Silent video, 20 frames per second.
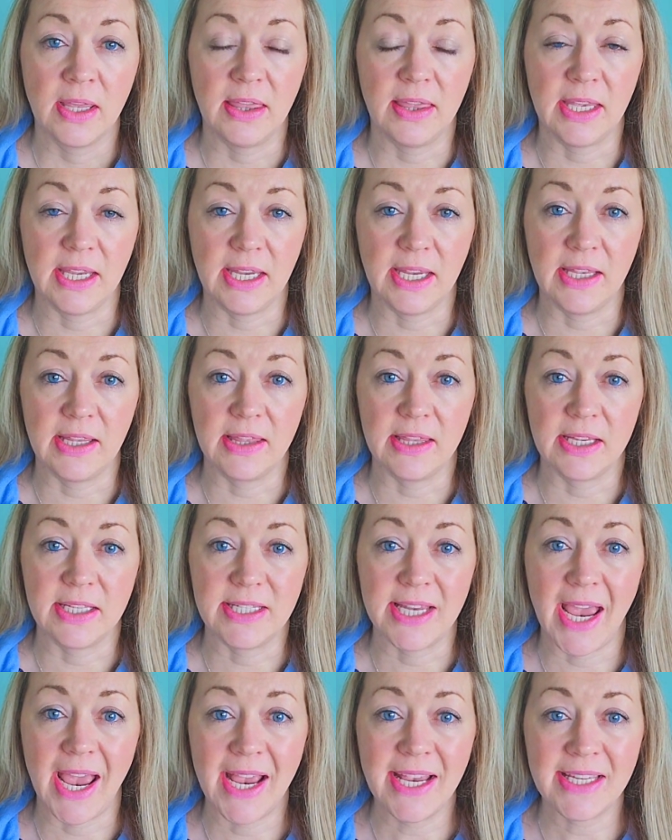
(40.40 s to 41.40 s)
The
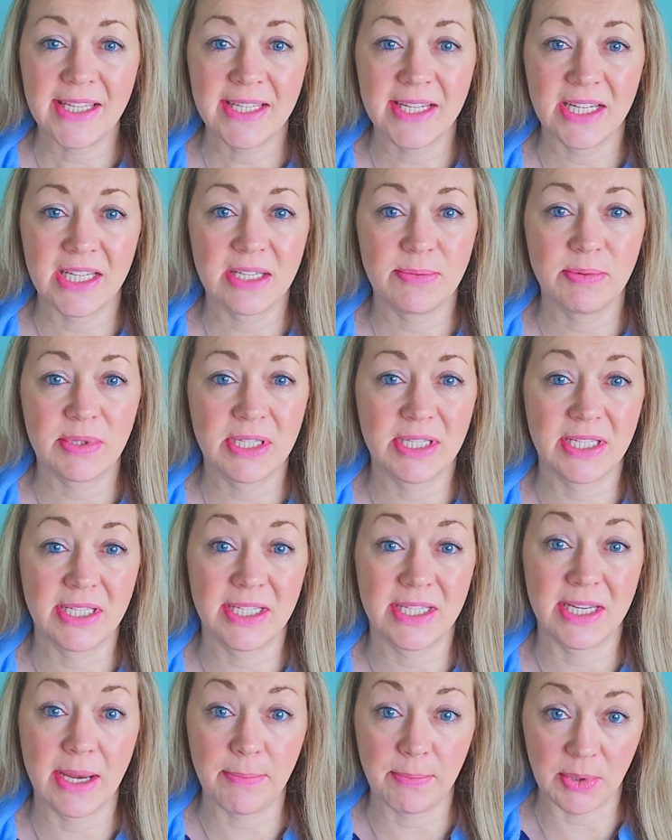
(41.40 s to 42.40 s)
test
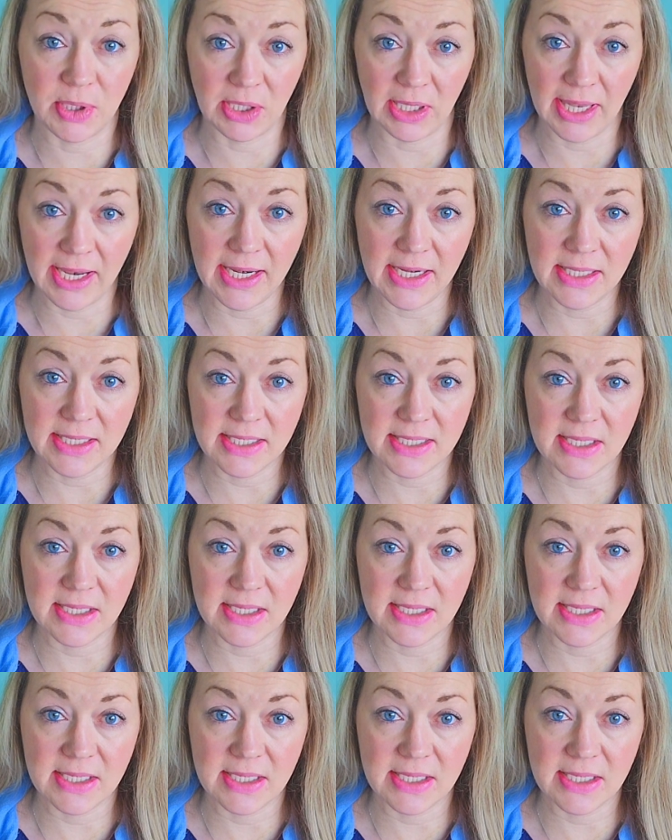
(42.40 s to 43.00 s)
stipulates,